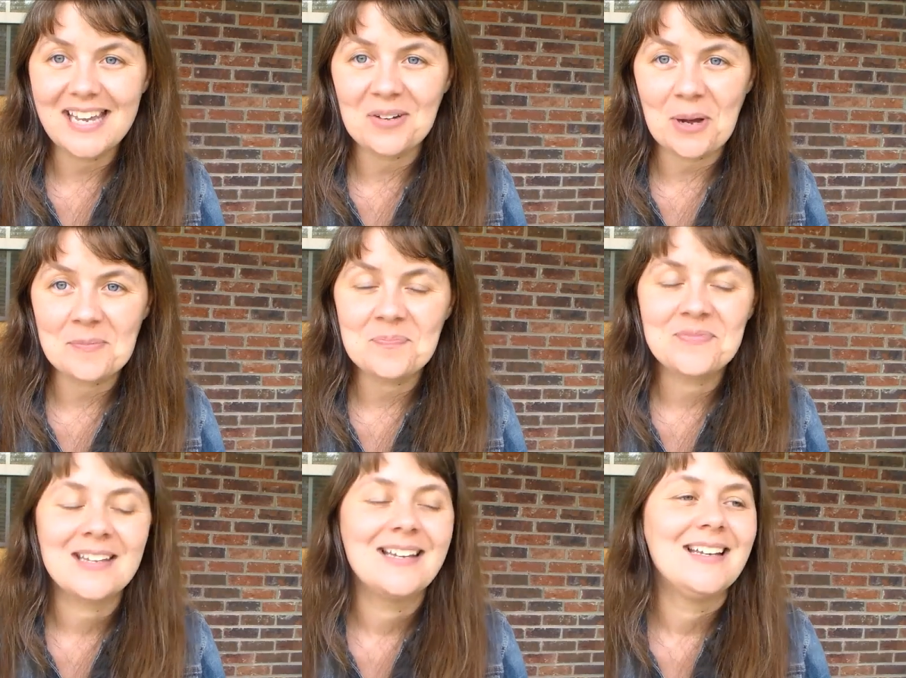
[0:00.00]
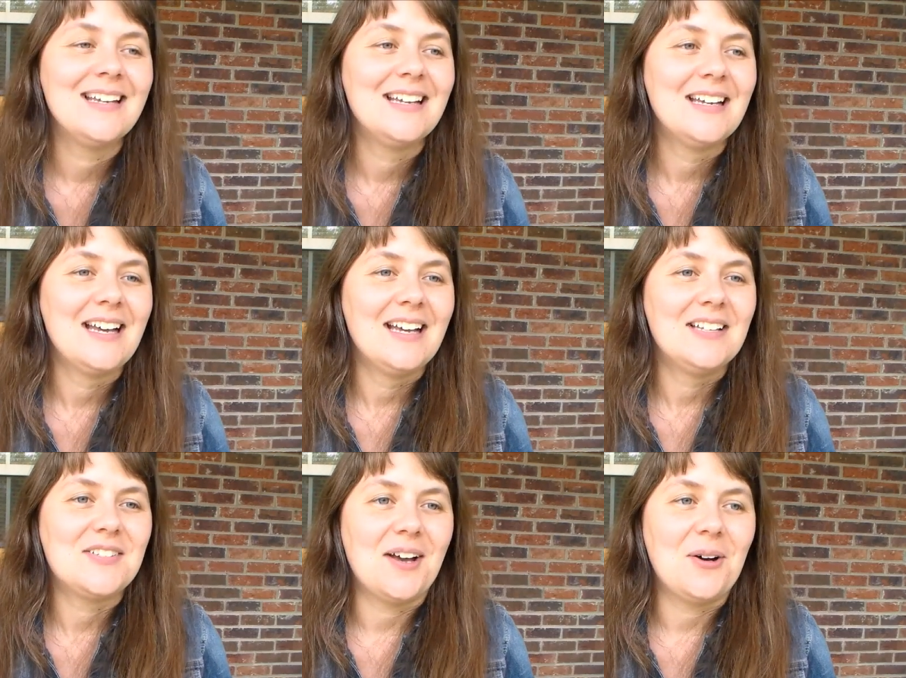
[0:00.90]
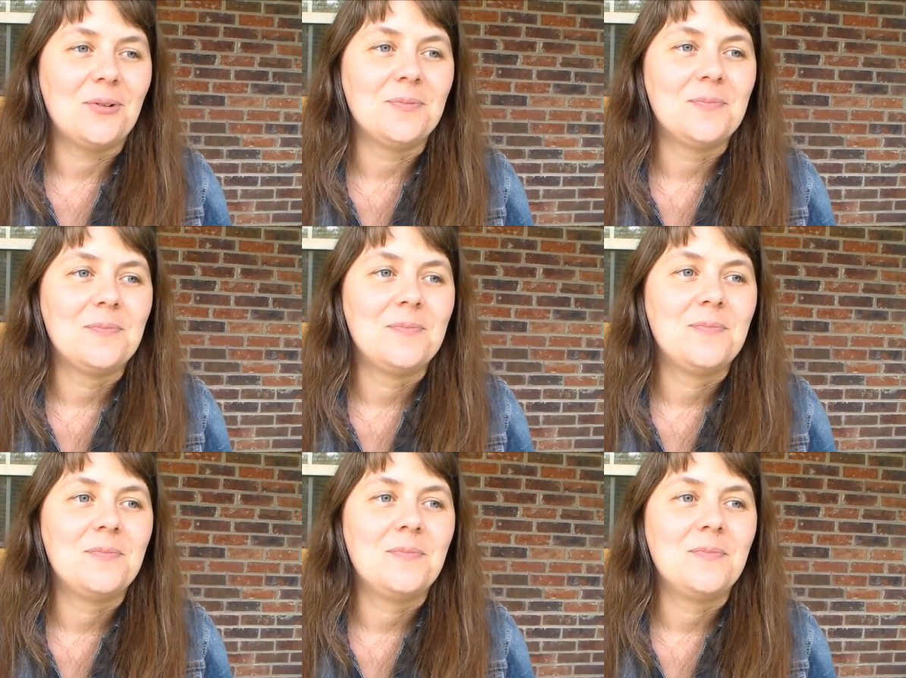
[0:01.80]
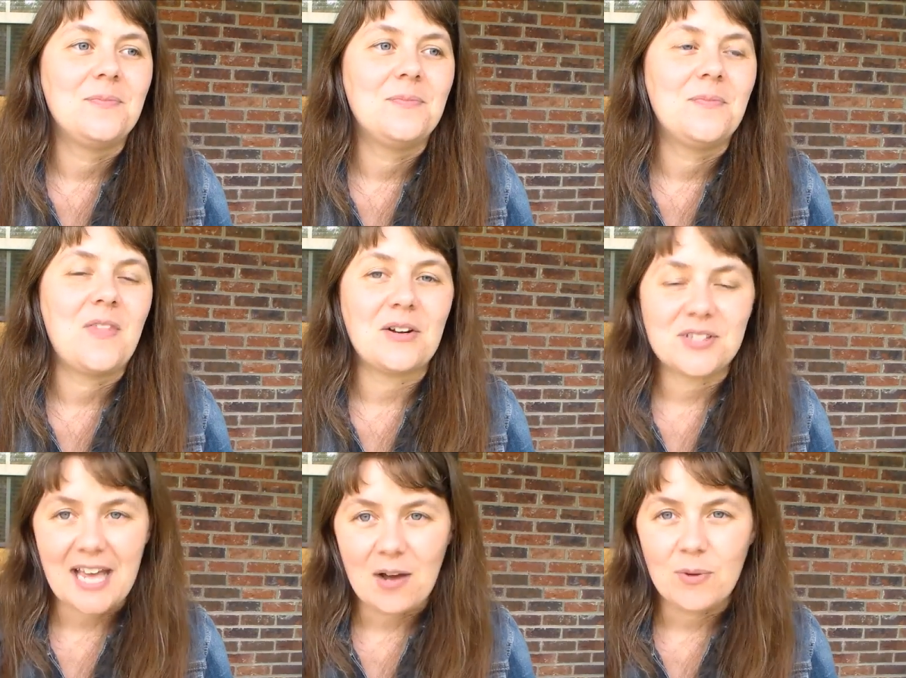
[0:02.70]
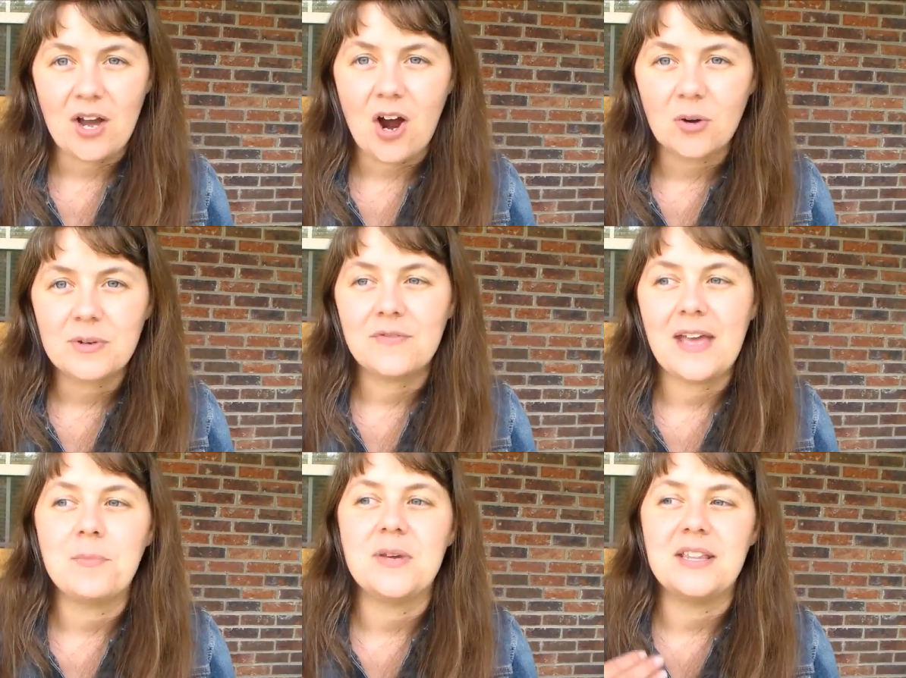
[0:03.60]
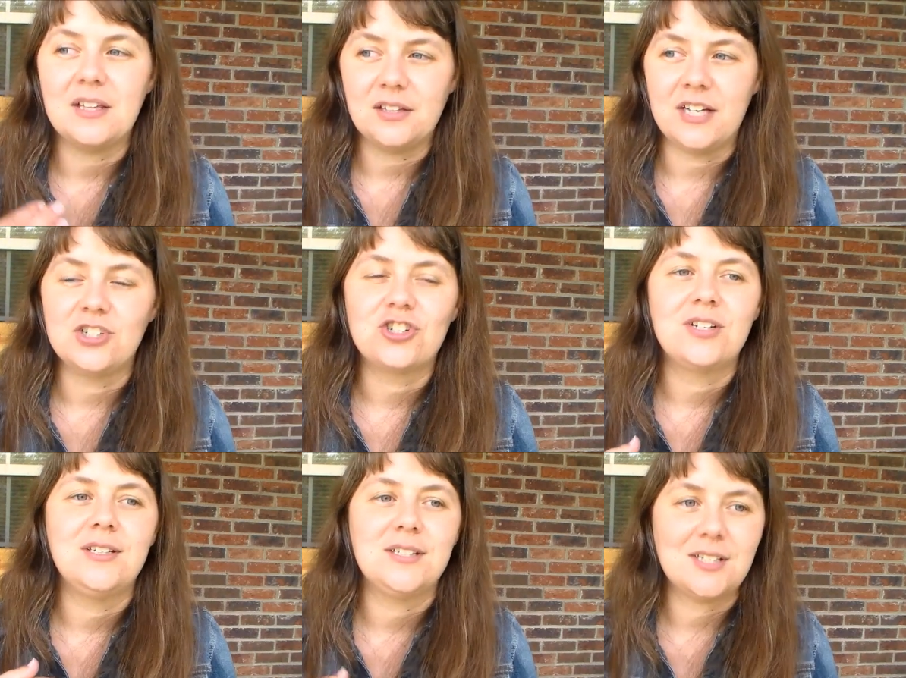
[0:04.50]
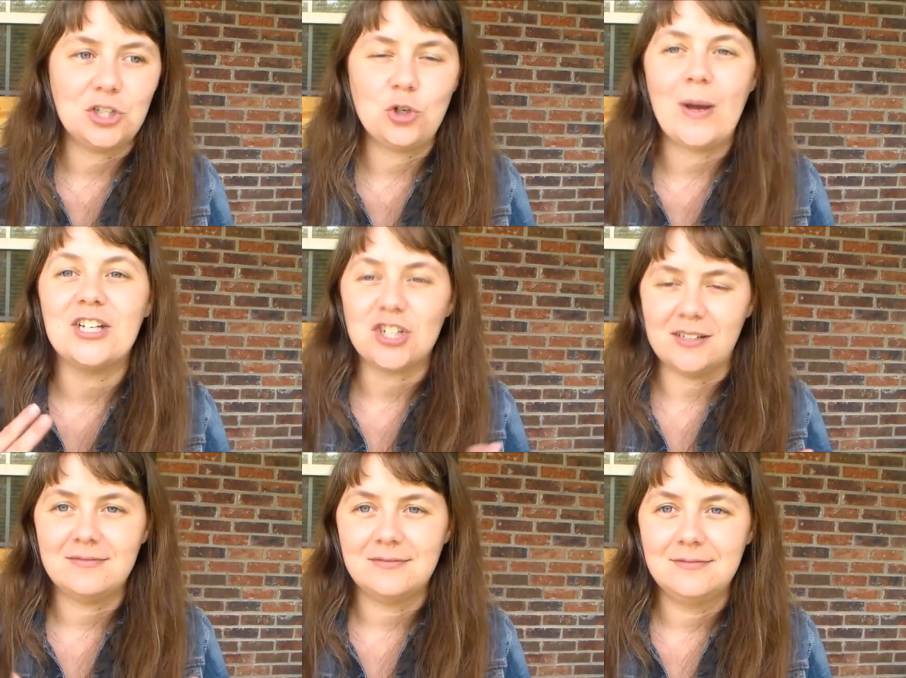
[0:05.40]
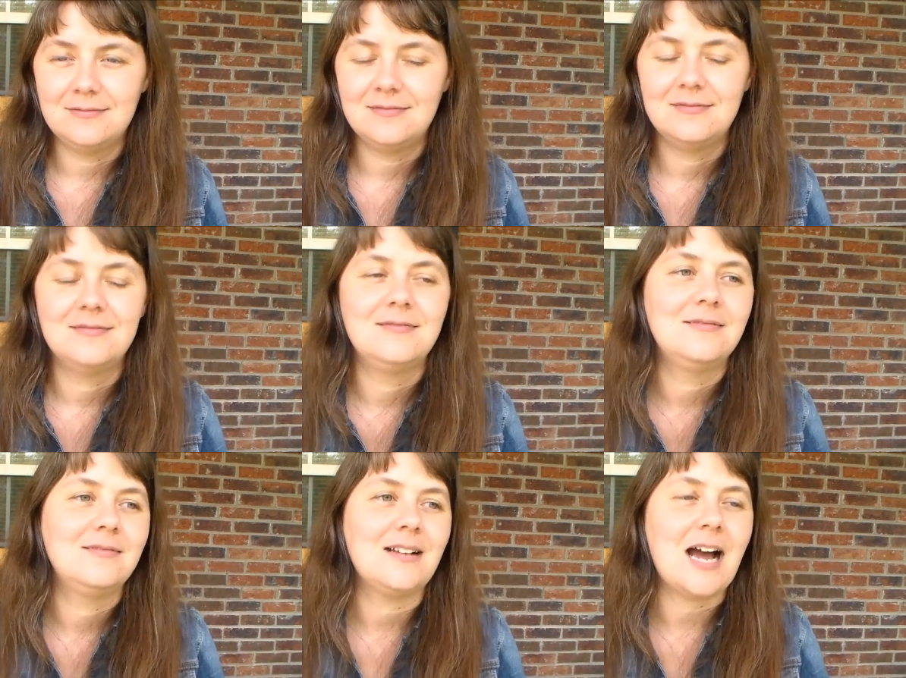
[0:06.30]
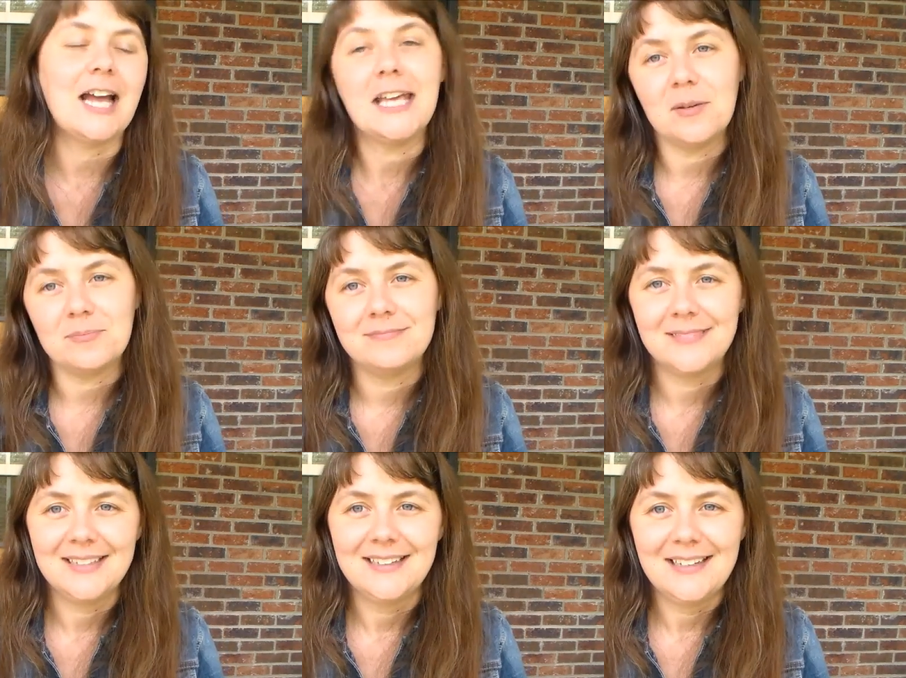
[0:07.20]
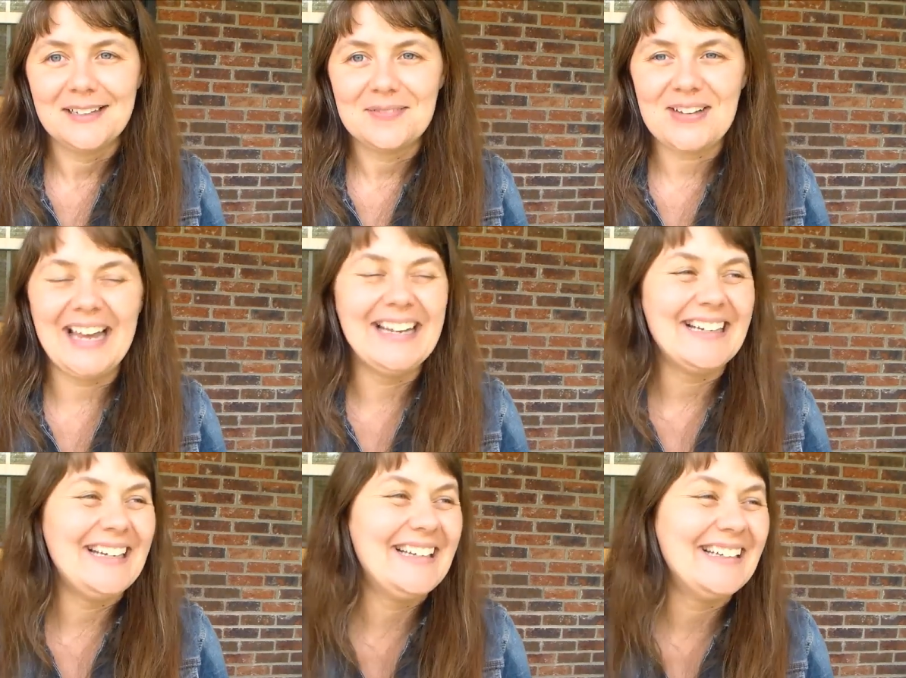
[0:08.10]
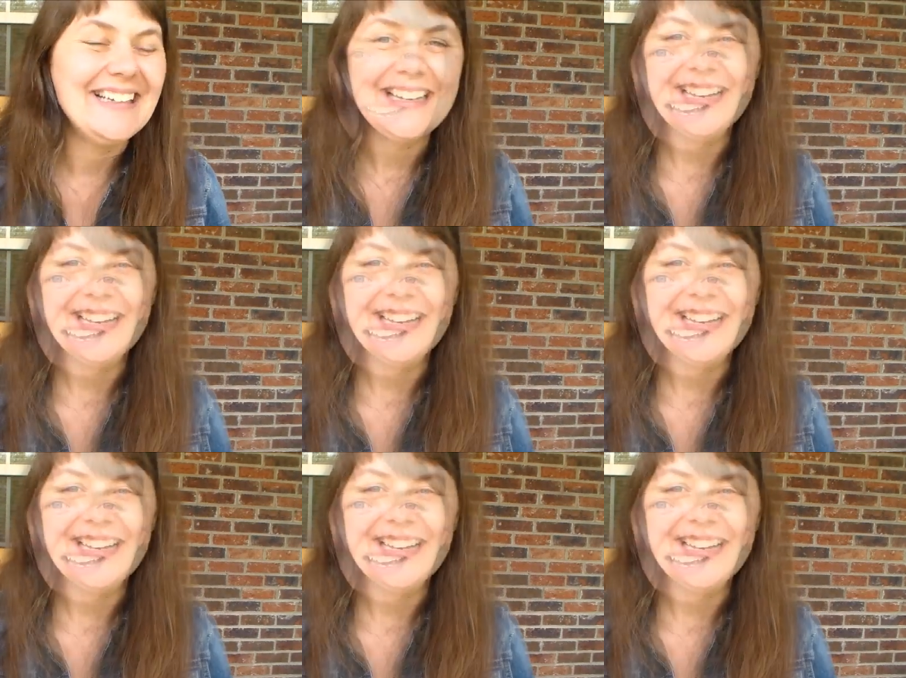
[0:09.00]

Anyway, so there's that. We are revamping the lunch situation. I am. But